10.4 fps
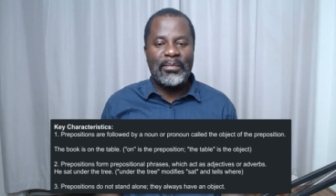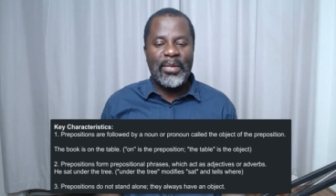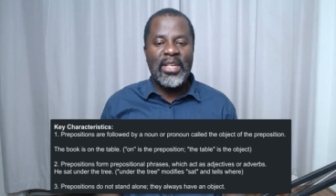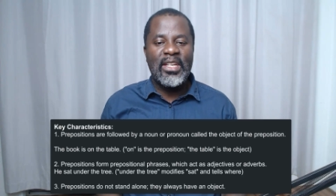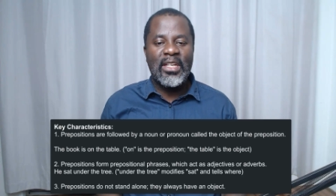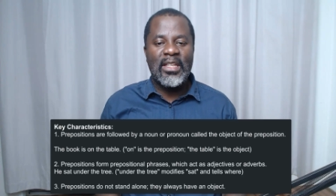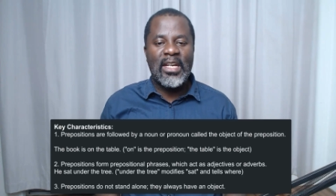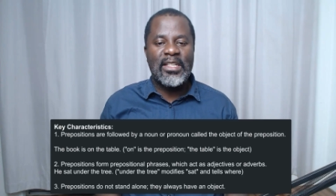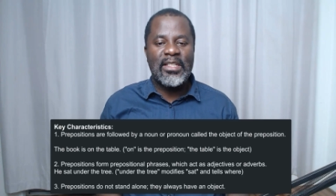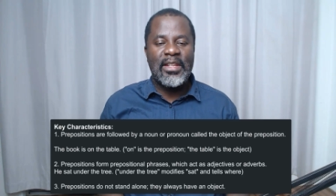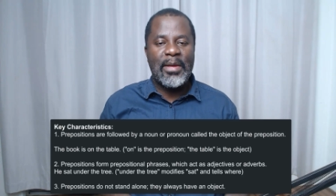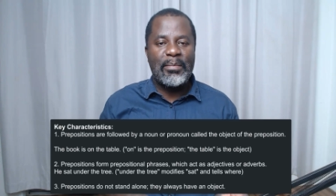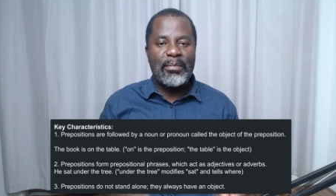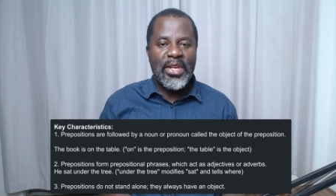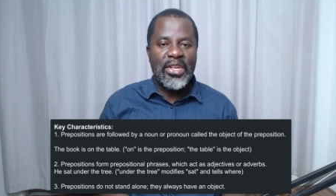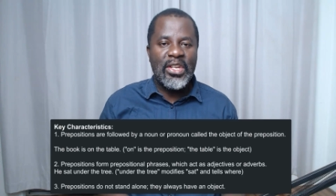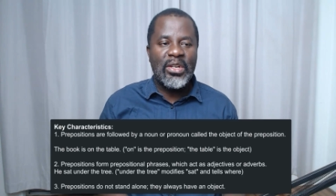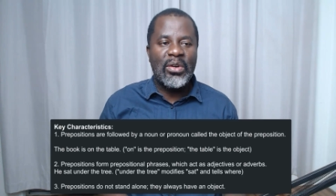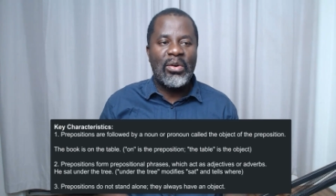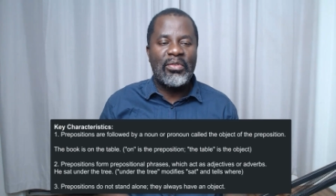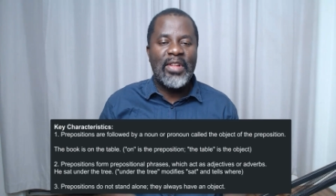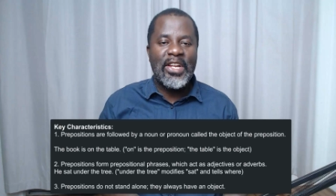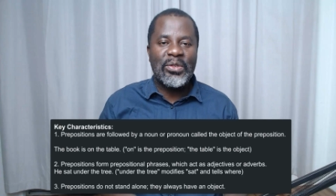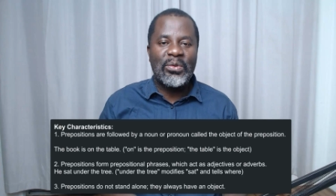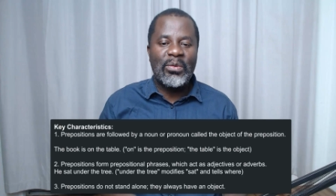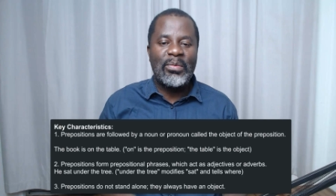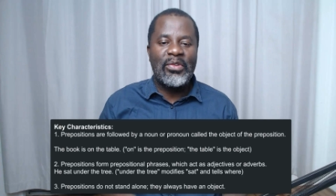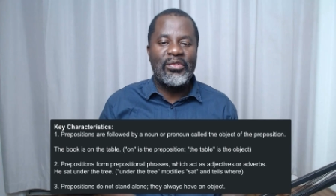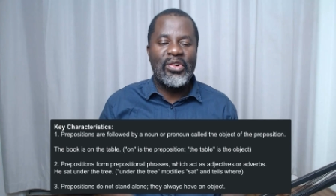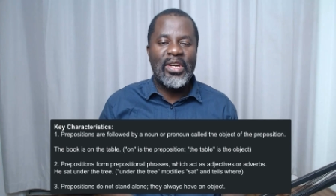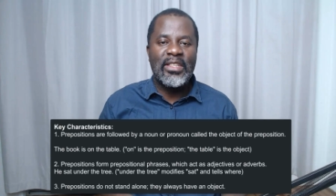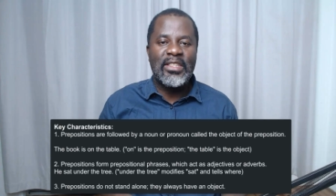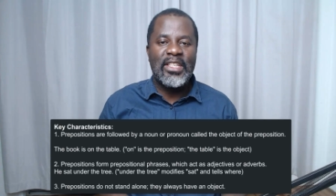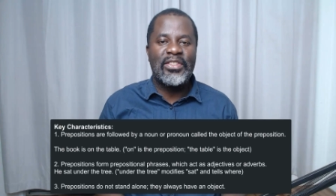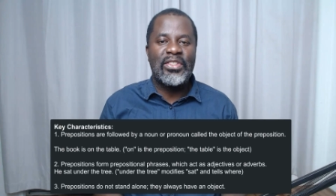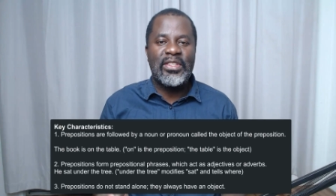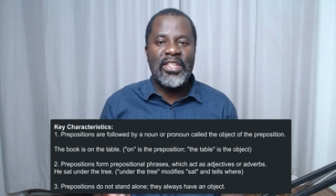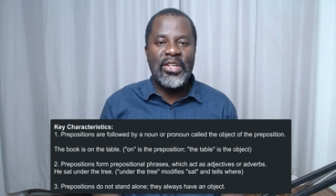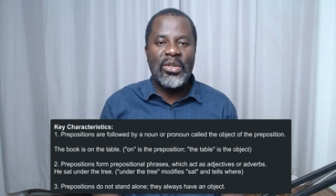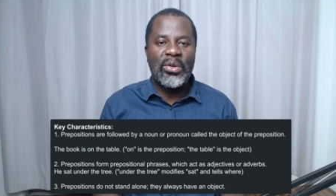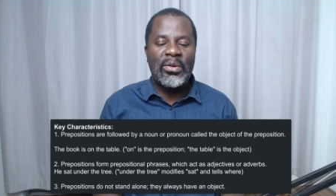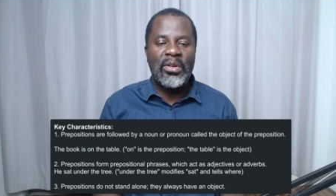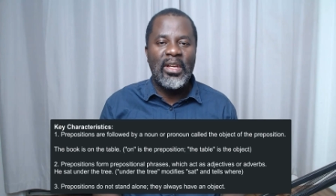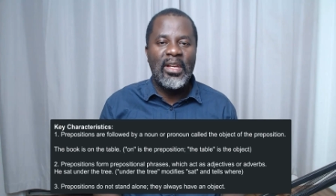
meaning that the meaning of that group of words is single.